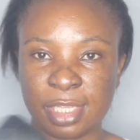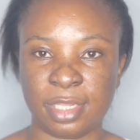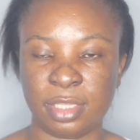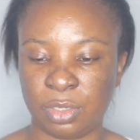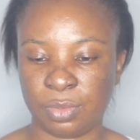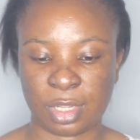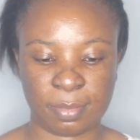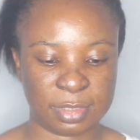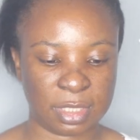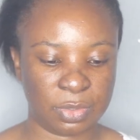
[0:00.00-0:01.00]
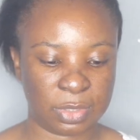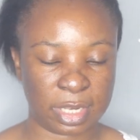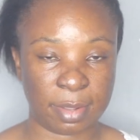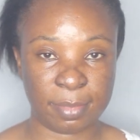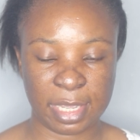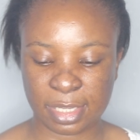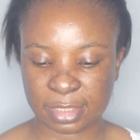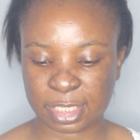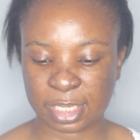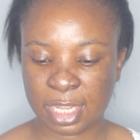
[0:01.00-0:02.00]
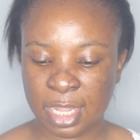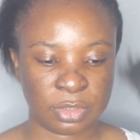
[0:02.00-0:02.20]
and they look absolutely amazing.